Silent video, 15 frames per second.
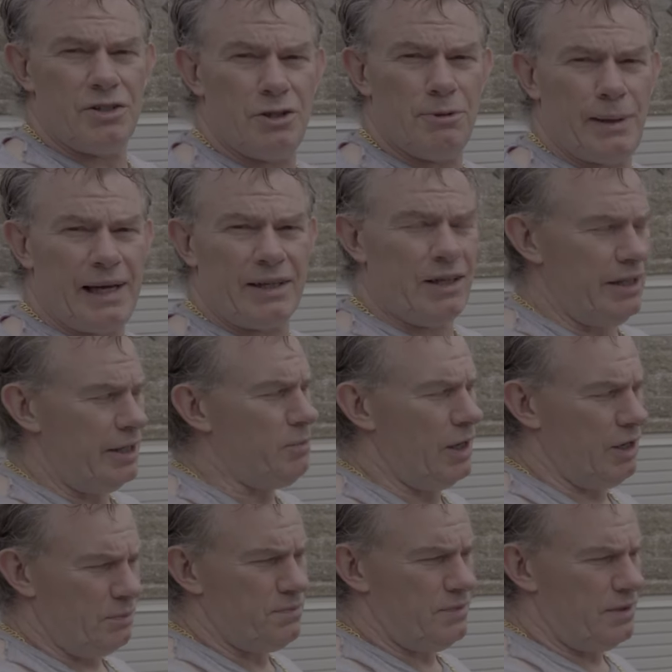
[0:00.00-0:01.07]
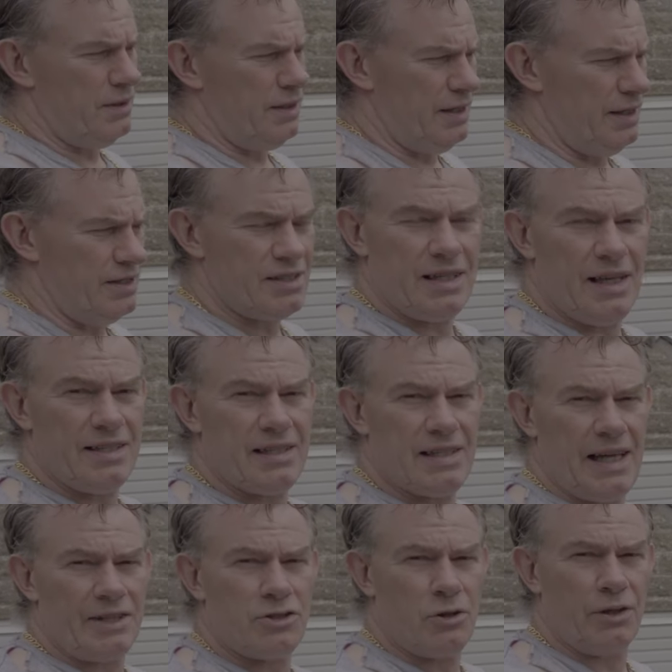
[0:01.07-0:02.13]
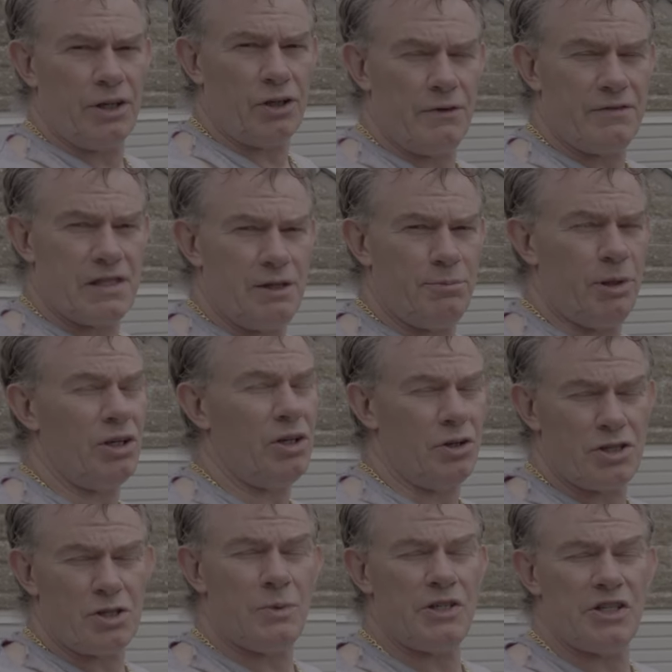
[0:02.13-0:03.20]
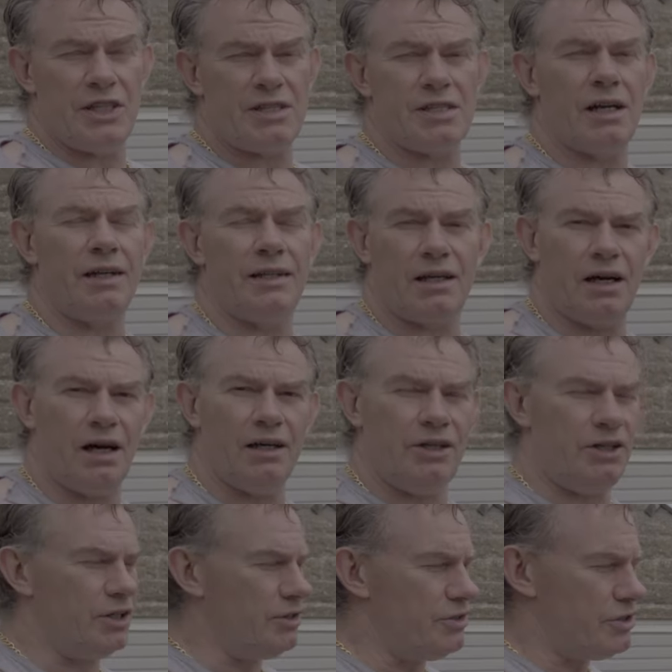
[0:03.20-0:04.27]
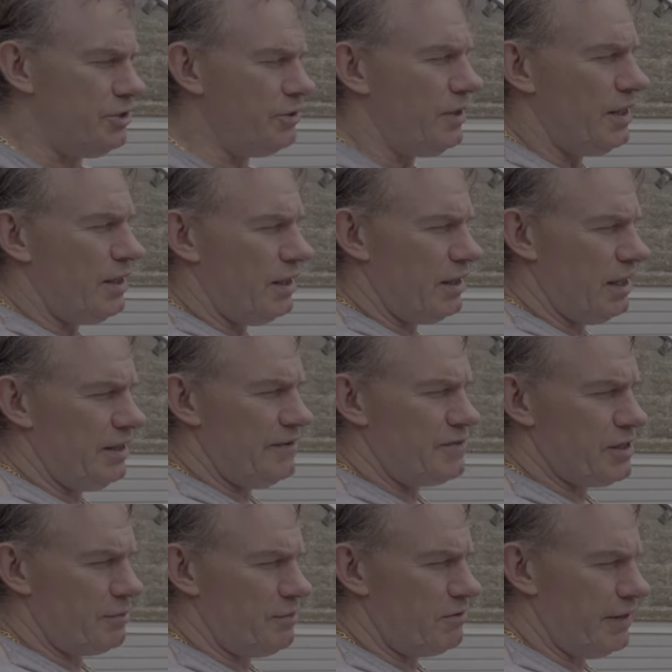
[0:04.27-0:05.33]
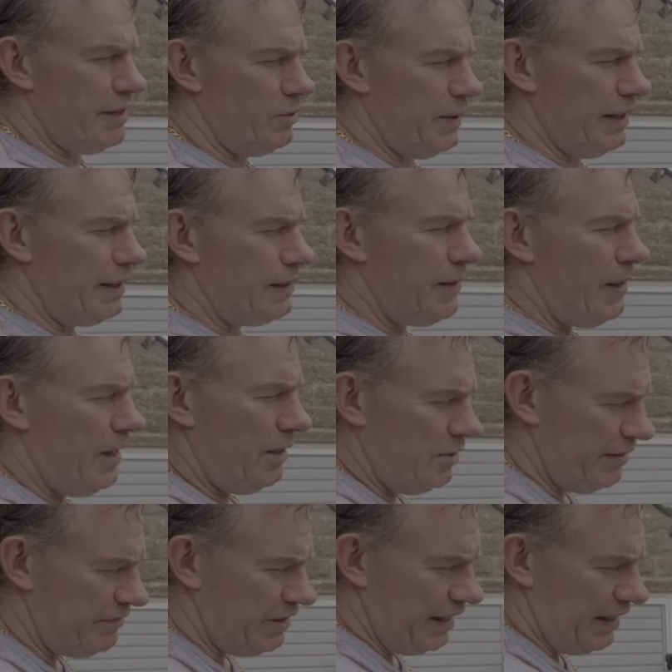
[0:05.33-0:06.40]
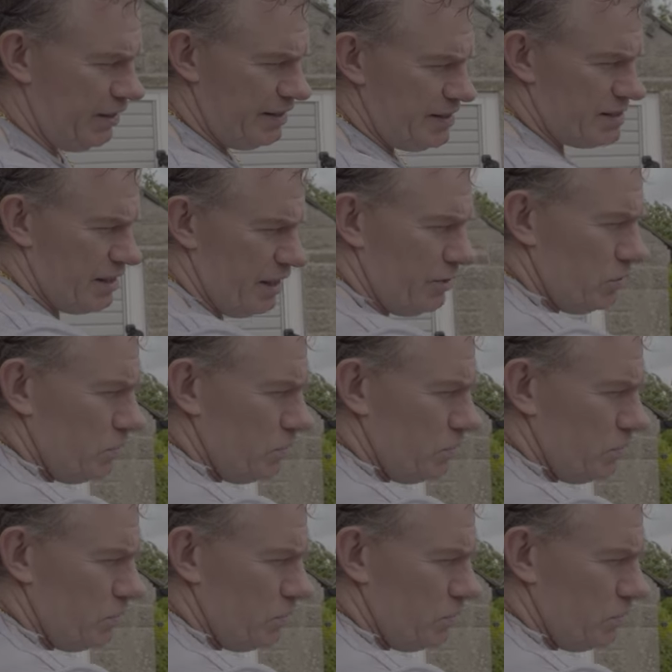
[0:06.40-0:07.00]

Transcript: do manually. Well, it's, it's electronic obviously, but you've got a switch inside the car that you can do that lifts up the rear wing. You have to get inside